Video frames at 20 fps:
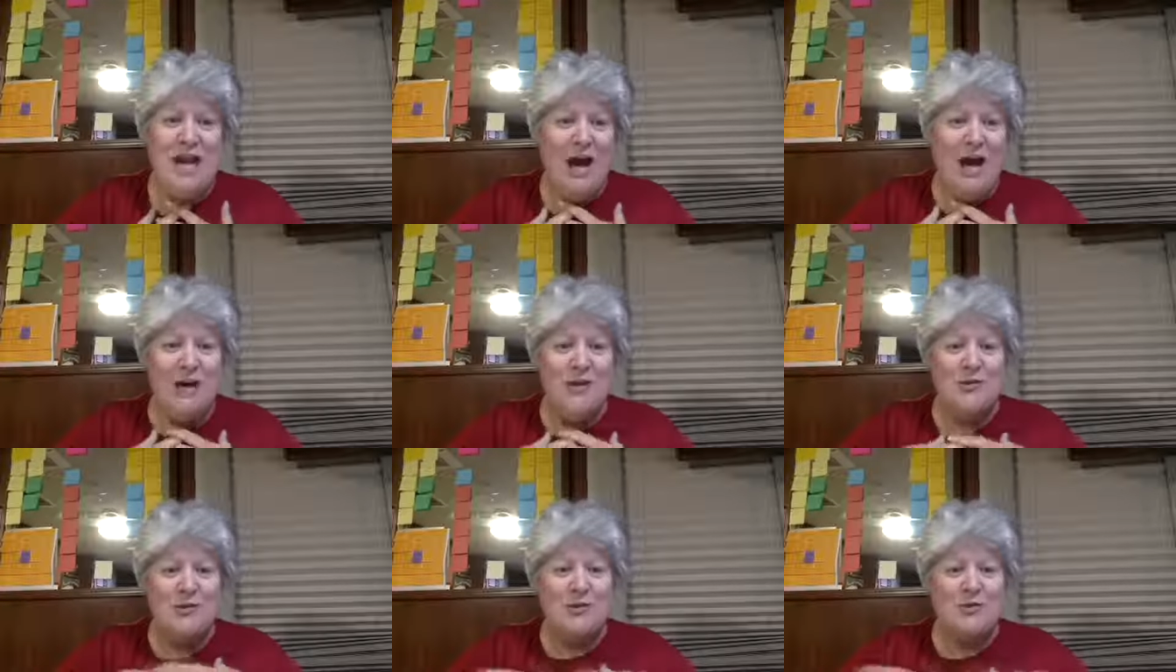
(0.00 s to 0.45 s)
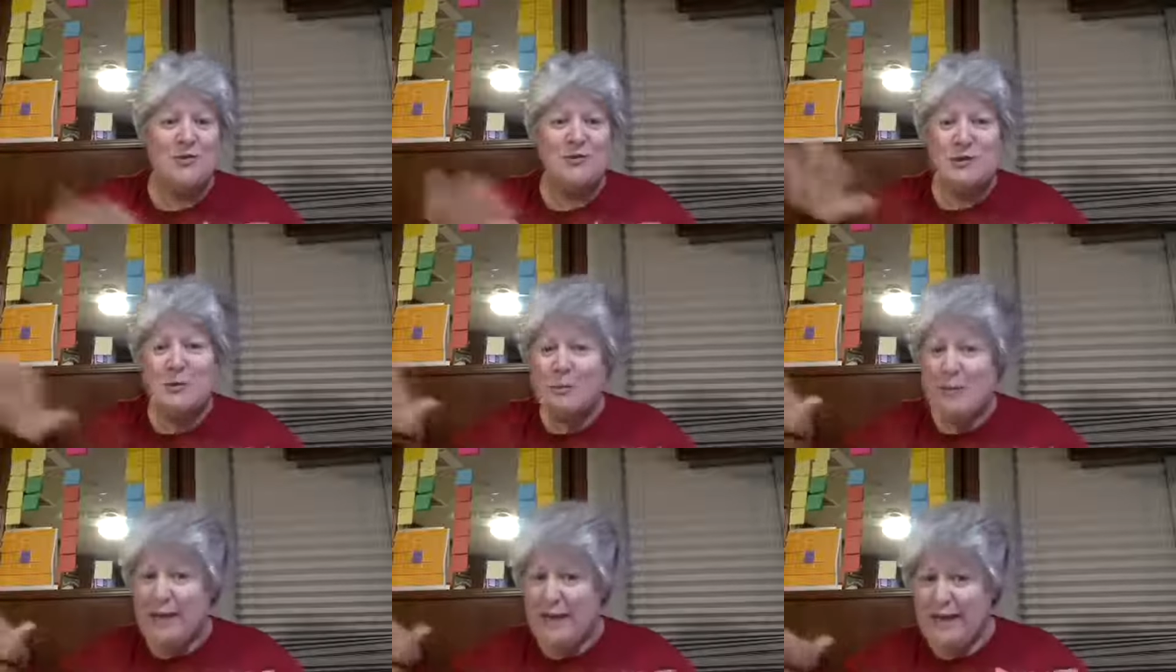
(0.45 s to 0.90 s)
I knew there was
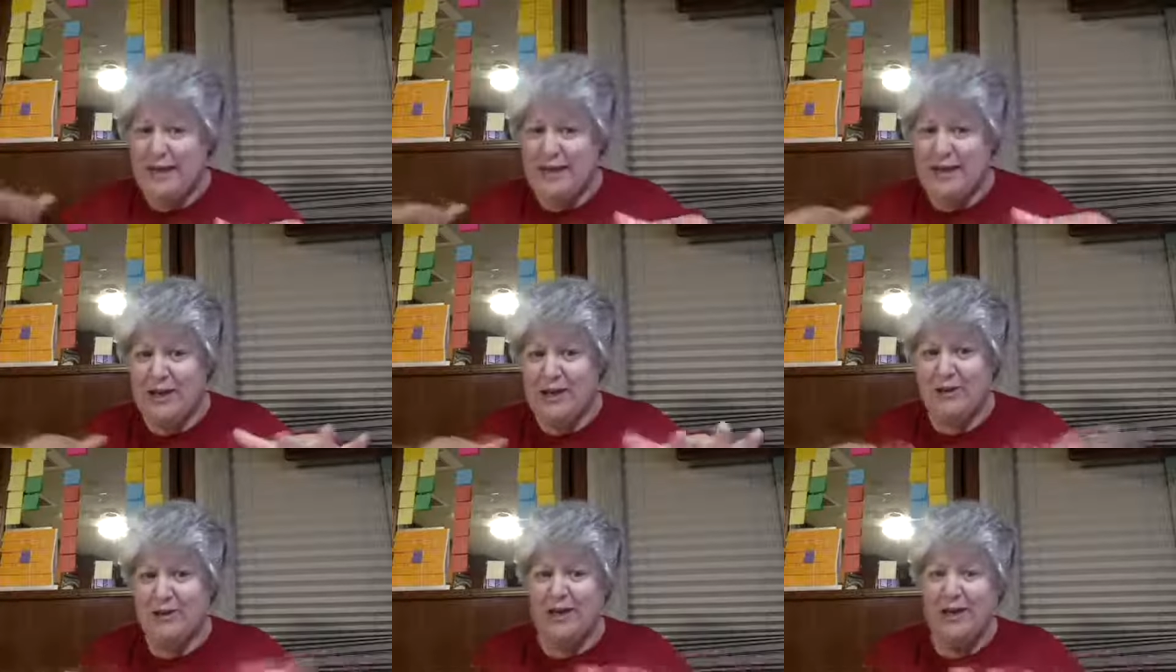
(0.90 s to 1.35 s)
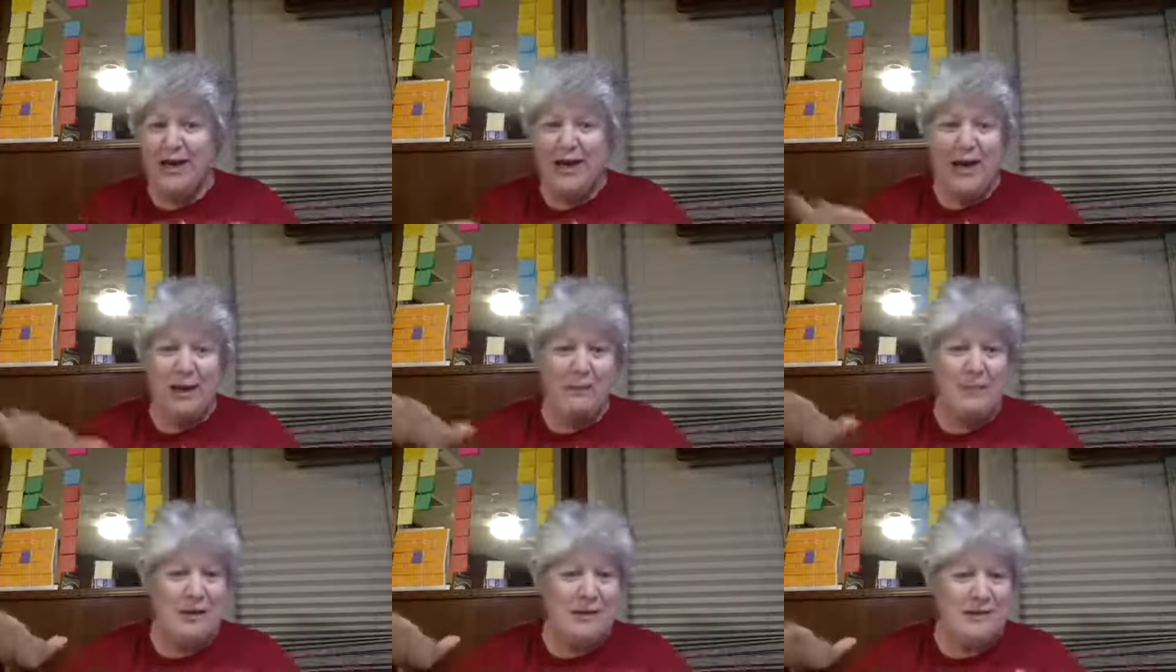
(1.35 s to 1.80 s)
a pet area
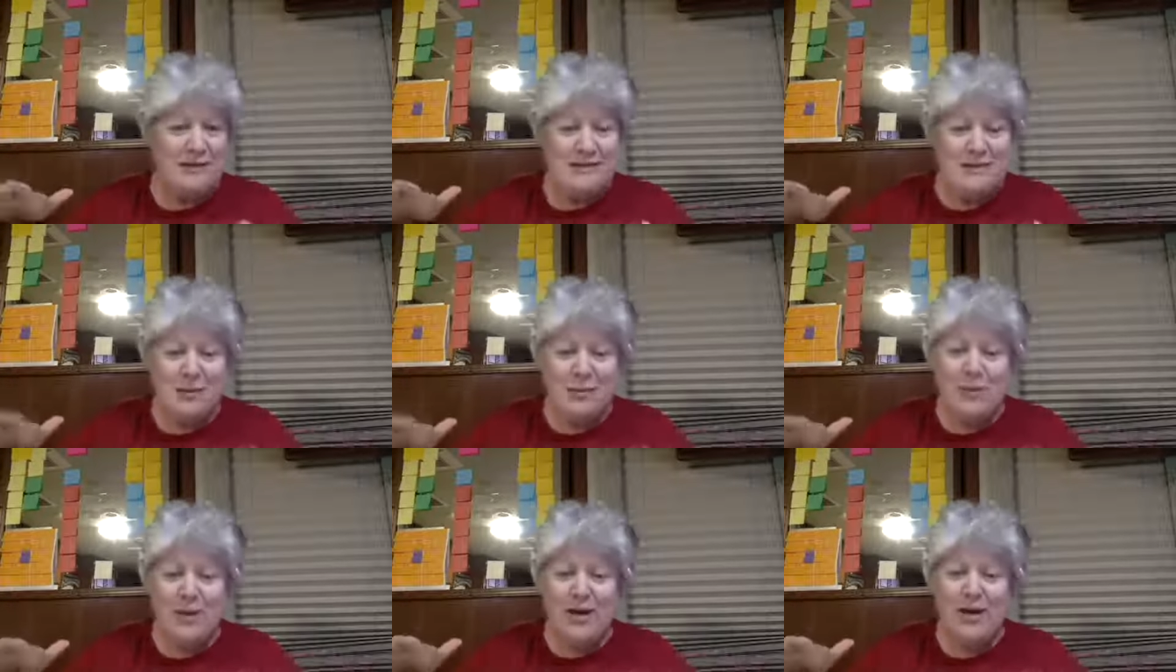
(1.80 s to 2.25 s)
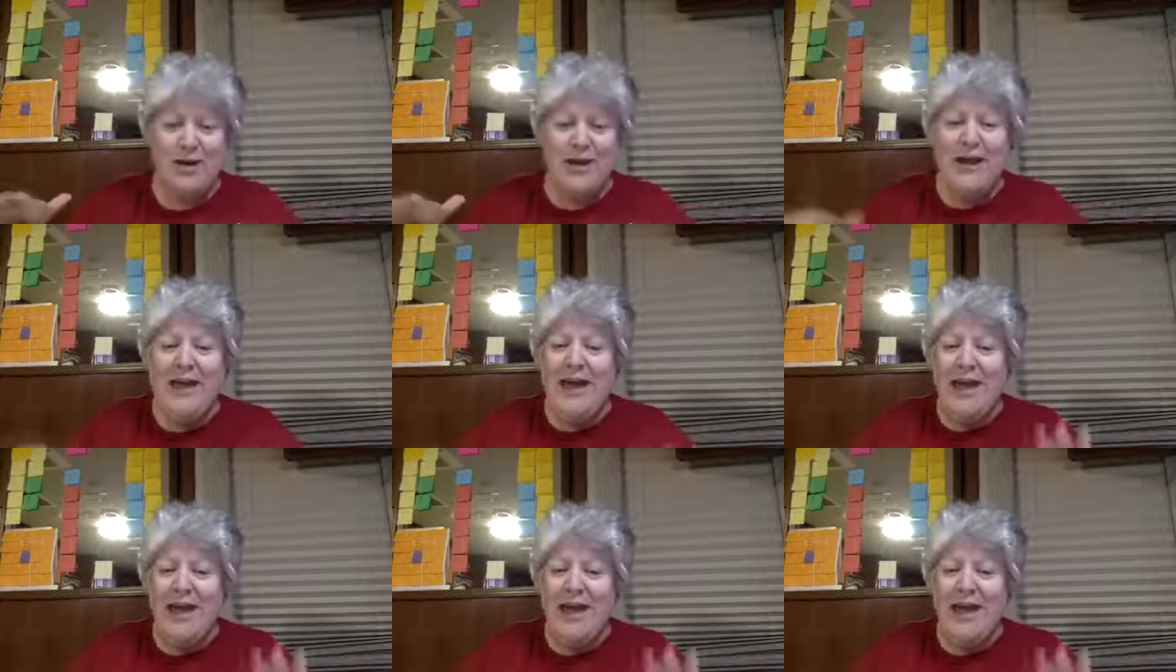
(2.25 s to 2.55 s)
up here somewhere,